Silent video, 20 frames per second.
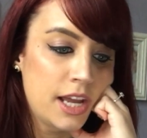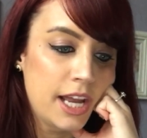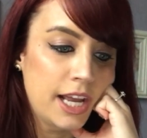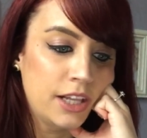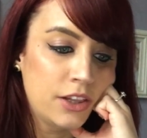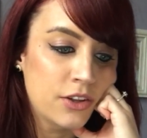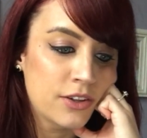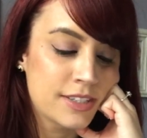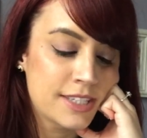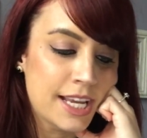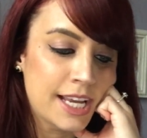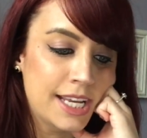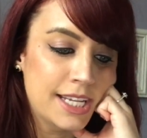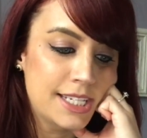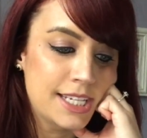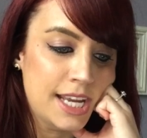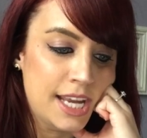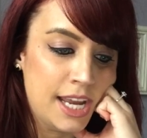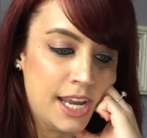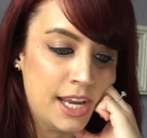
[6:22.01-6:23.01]
It looks like it
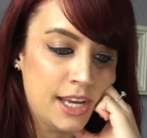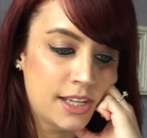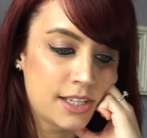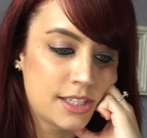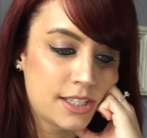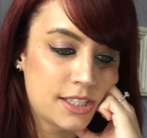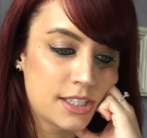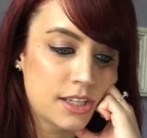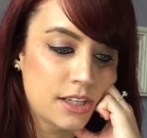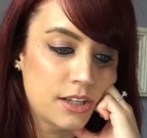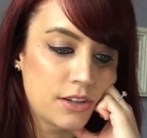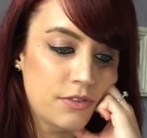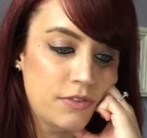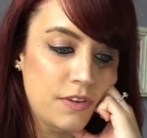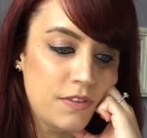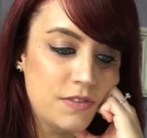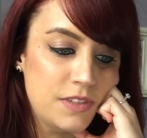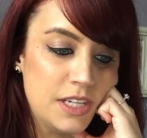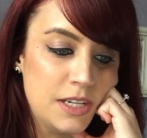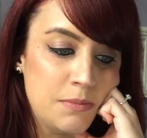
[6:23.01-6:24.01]
takes
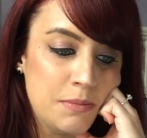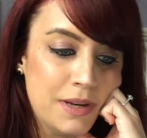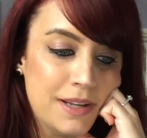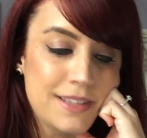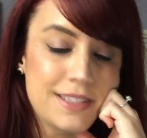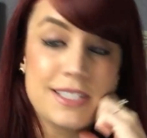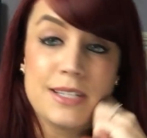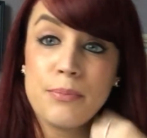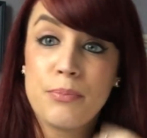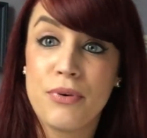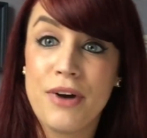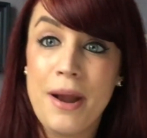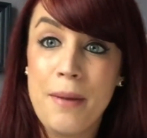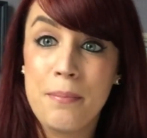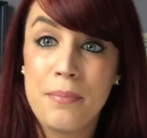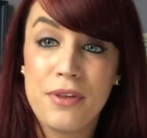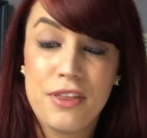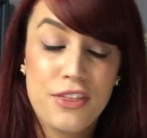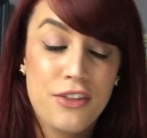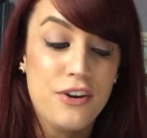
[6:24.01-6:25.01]
fifteen minutes to
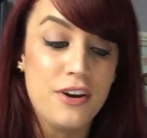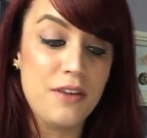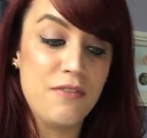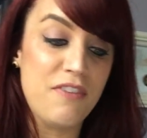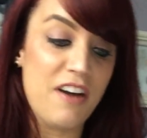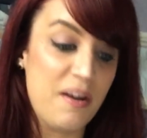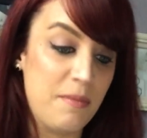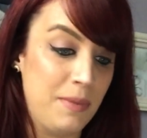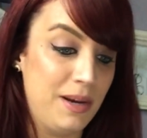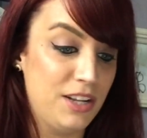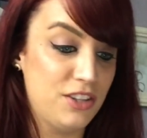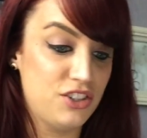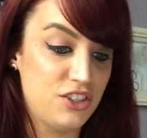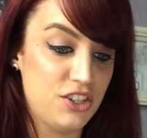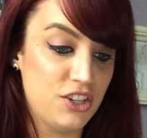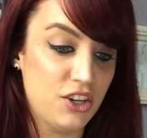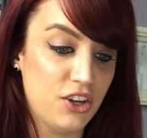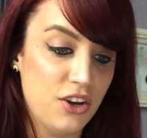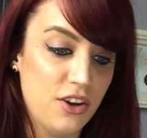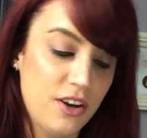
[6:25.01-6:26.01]
prep, thirty-five minutes
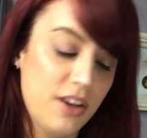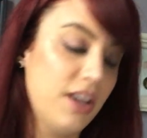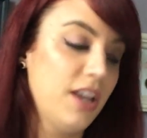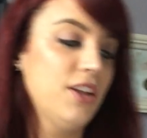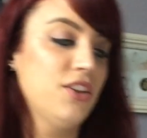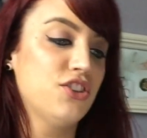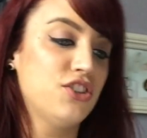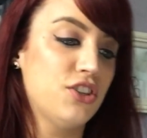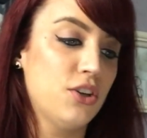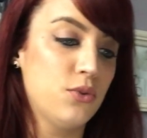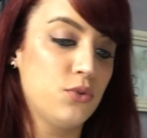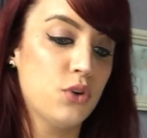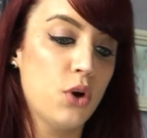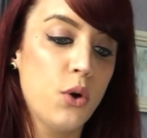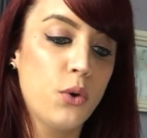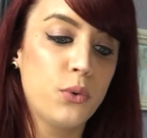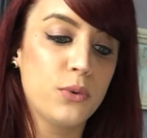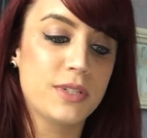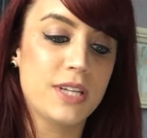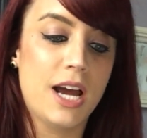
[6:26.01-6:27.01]
to cook, and so
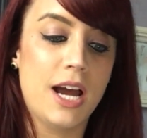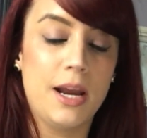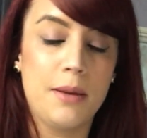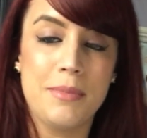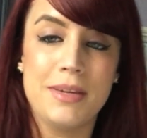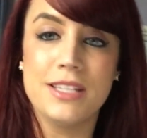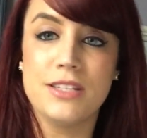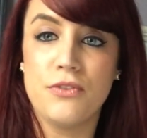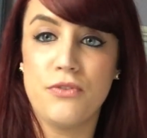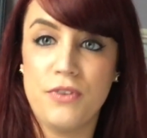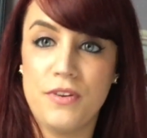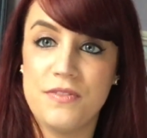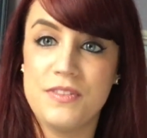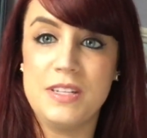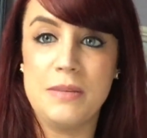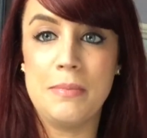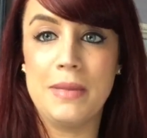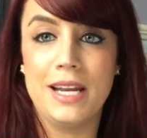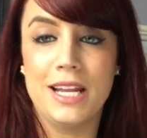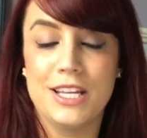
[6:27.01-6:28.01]
total time is fifty
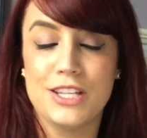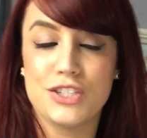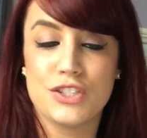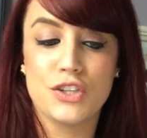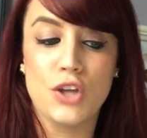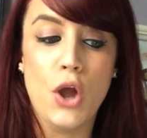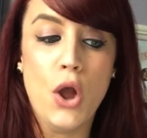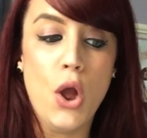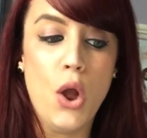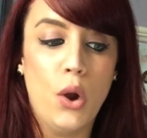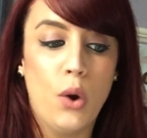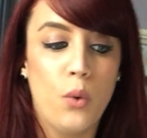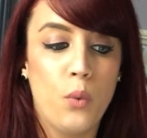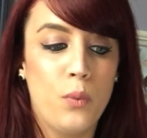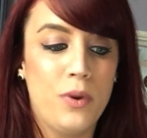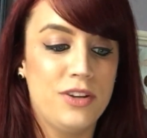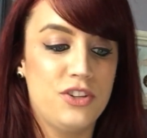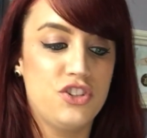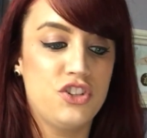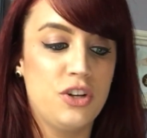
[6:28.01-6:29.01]
minutes,
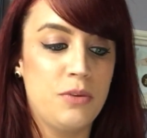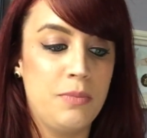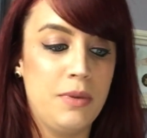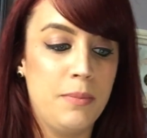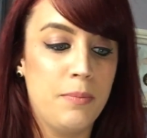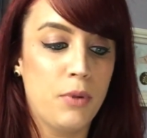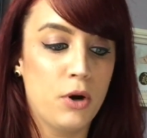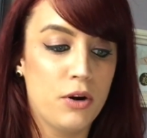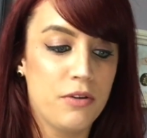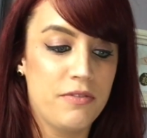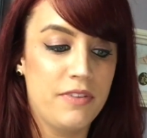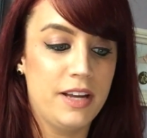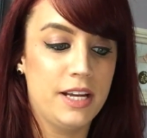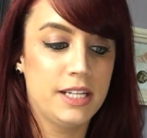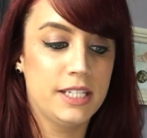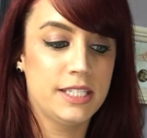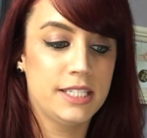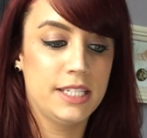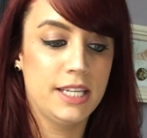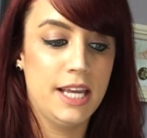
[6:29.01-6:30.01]
which should be
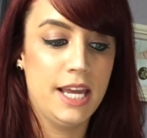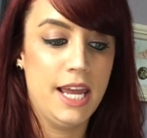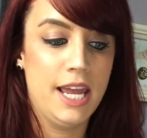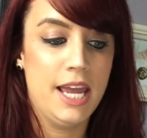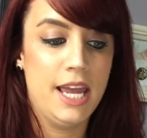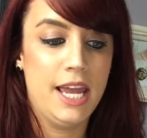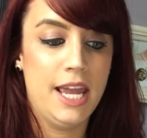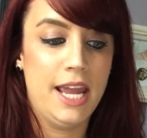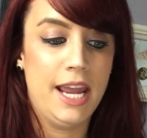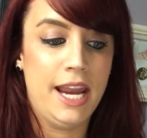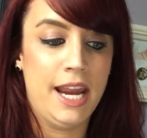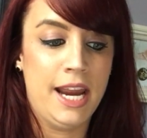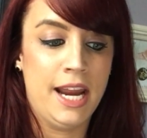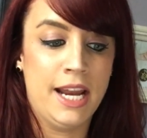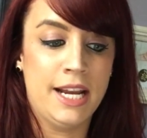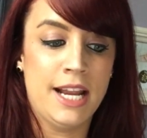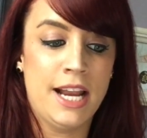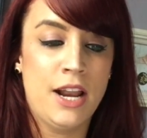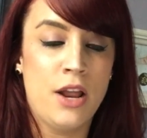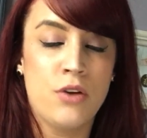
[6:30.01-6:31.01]
perfect. And
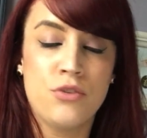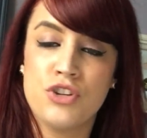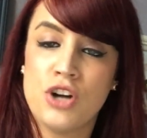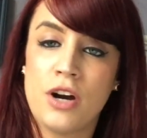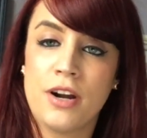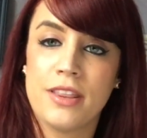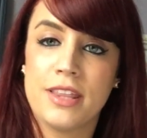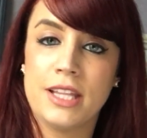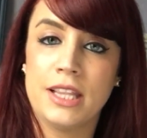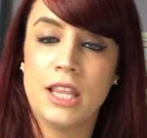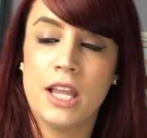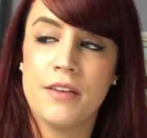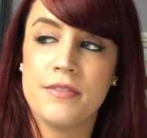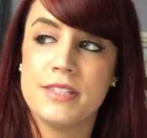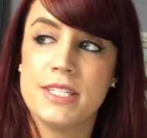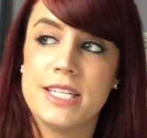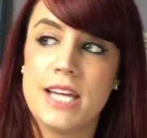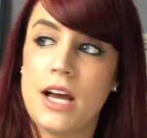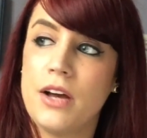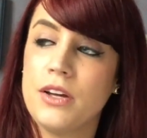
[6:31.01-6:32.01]
I know Jonathon loves
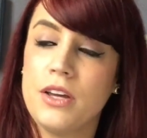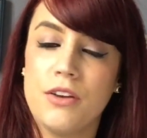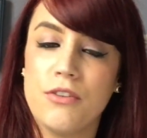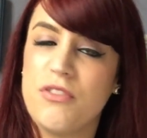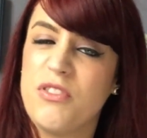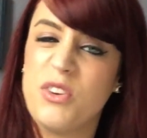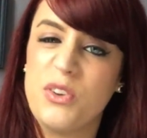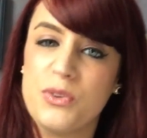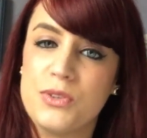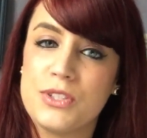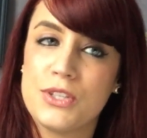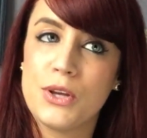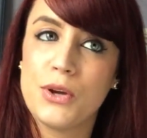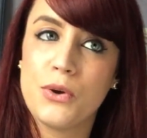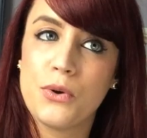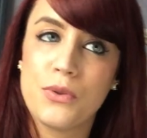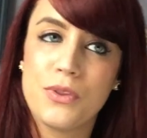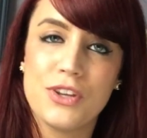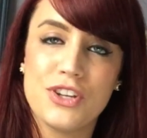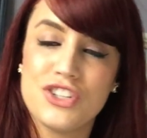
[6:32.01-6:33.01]
Italian food, so
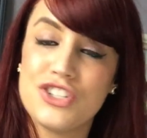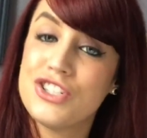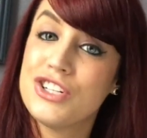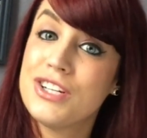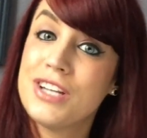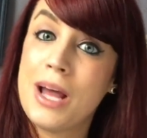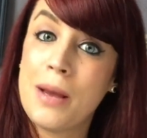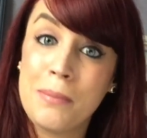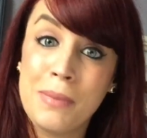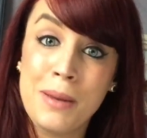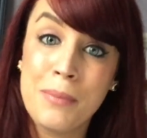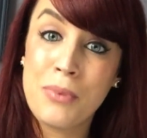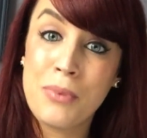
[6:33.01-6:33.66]
this should not be a